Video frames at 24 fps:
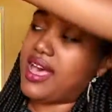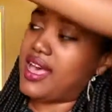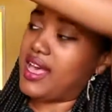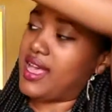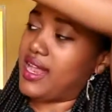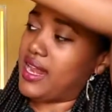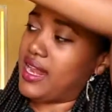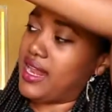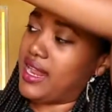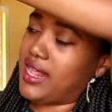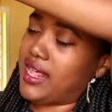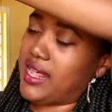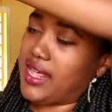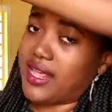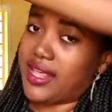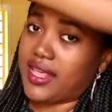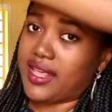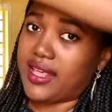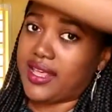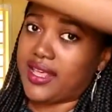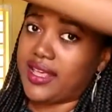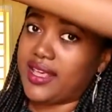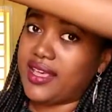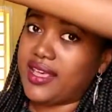and
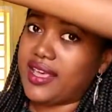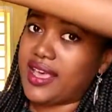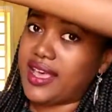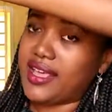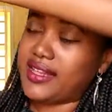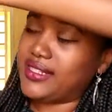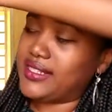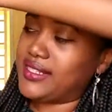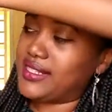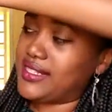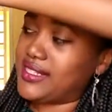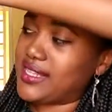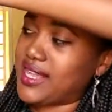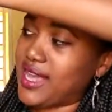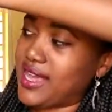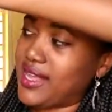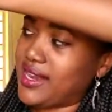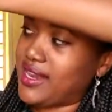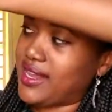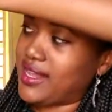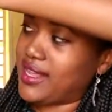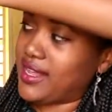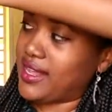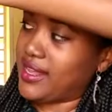I
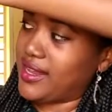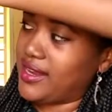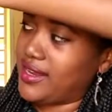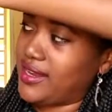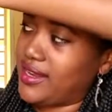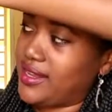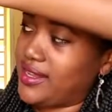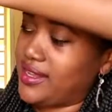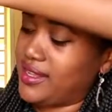decided